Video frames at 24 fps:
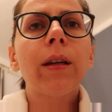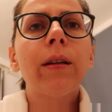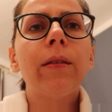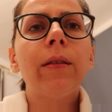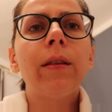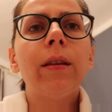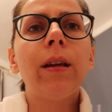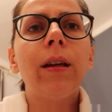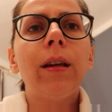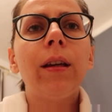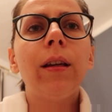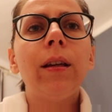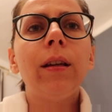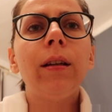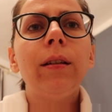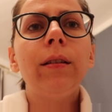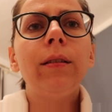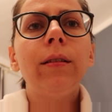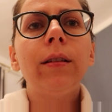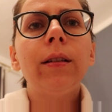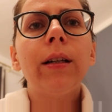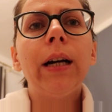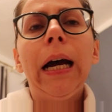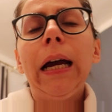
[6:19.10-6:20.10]
they
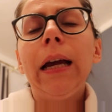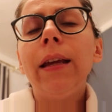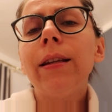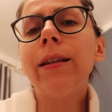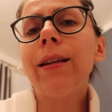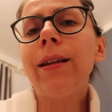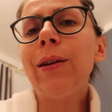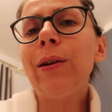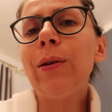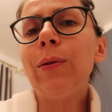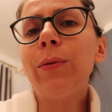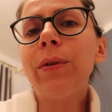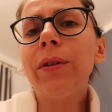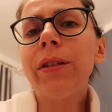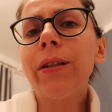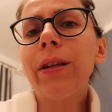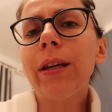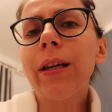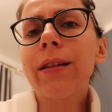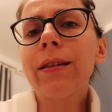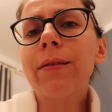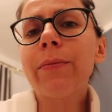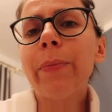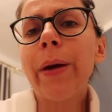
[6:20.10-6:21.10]
kind of know what
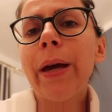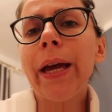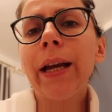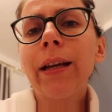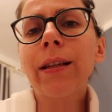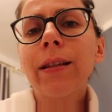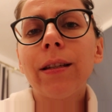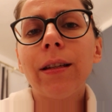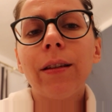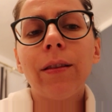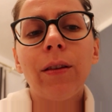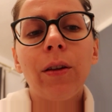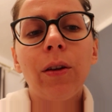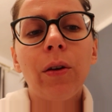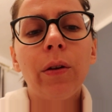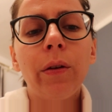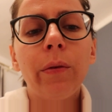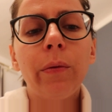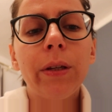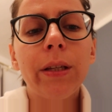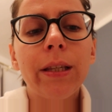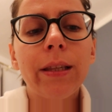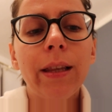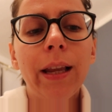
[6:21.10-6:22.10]
to expect and they
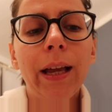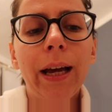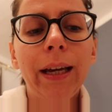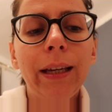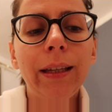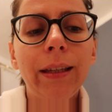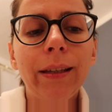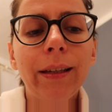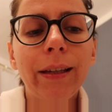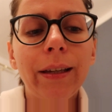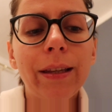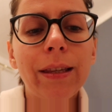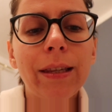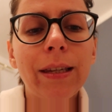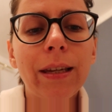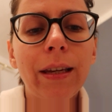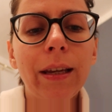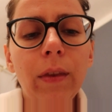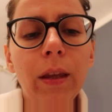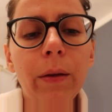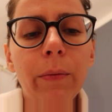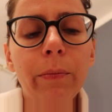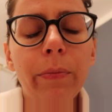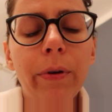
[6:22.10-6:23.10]
always like it.
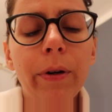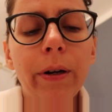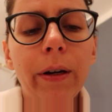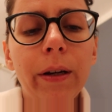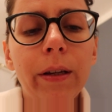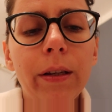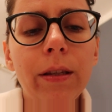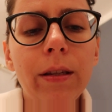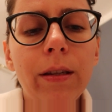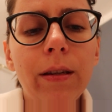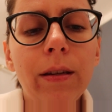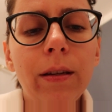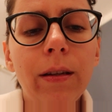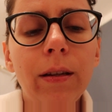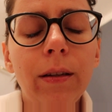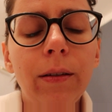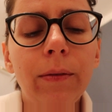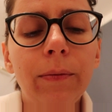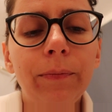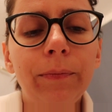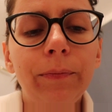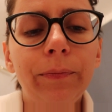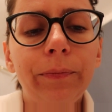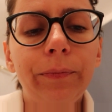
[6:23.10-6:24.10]
But
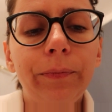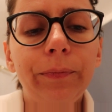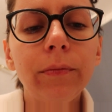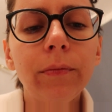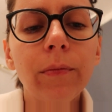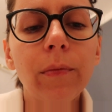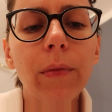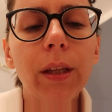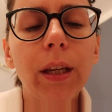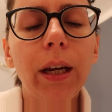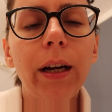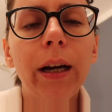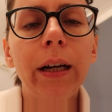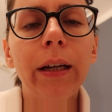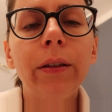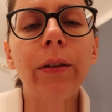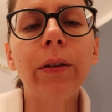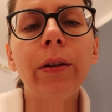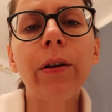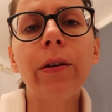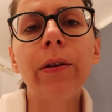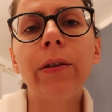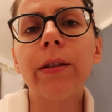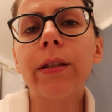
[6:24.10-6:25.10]
I don't
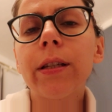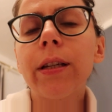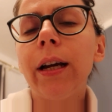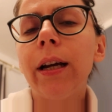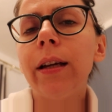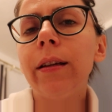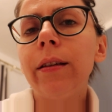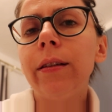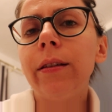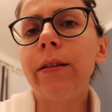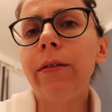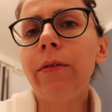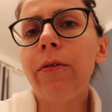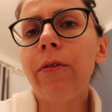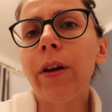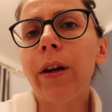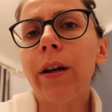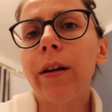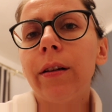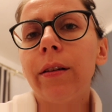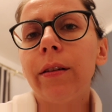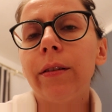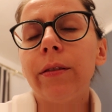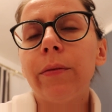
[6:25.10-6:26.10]
know, it's kind of
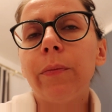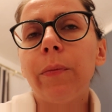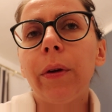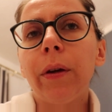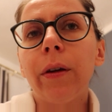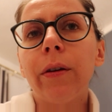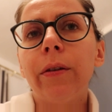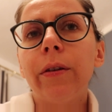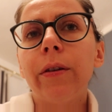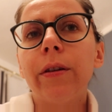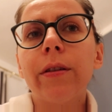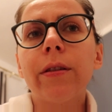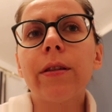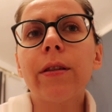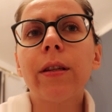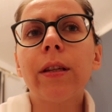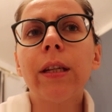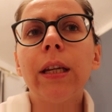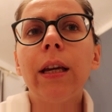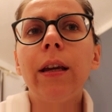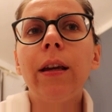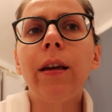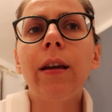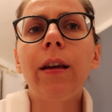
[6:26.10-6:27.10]
difficult, because
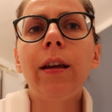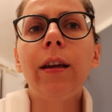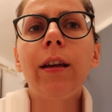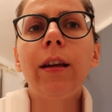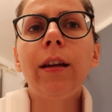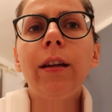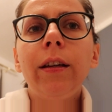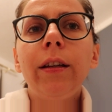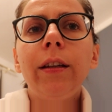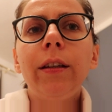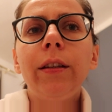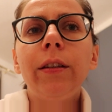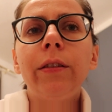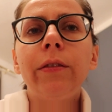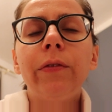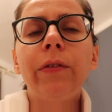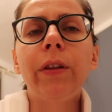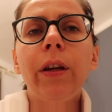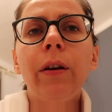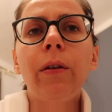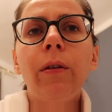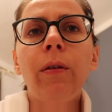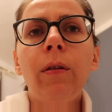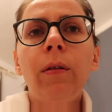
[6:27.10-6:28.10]
if
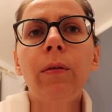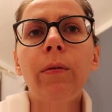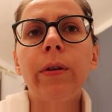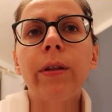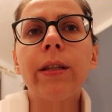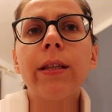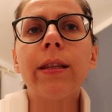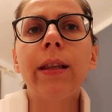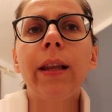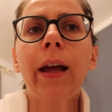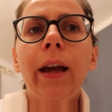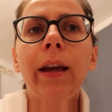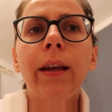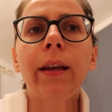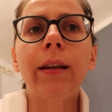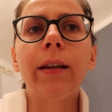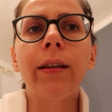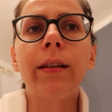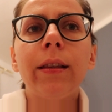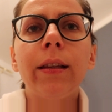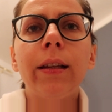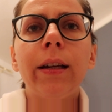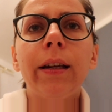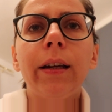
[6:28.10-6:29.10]
they always like
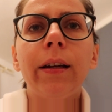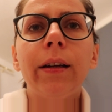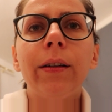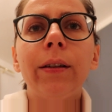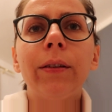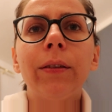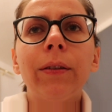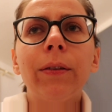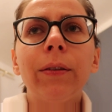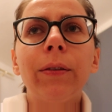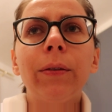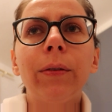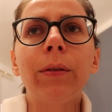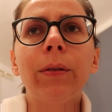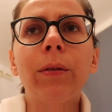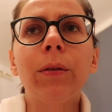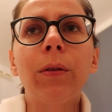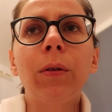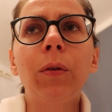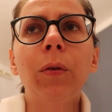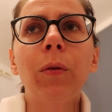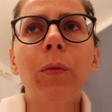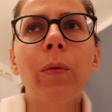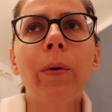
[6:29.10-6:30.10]
it, like,
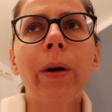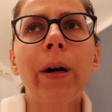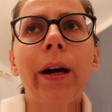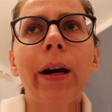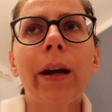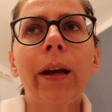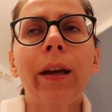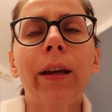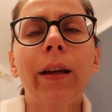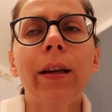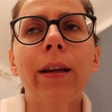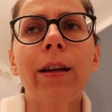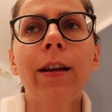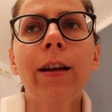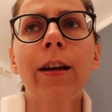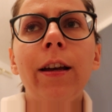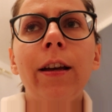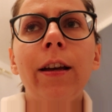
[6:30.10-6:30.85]
why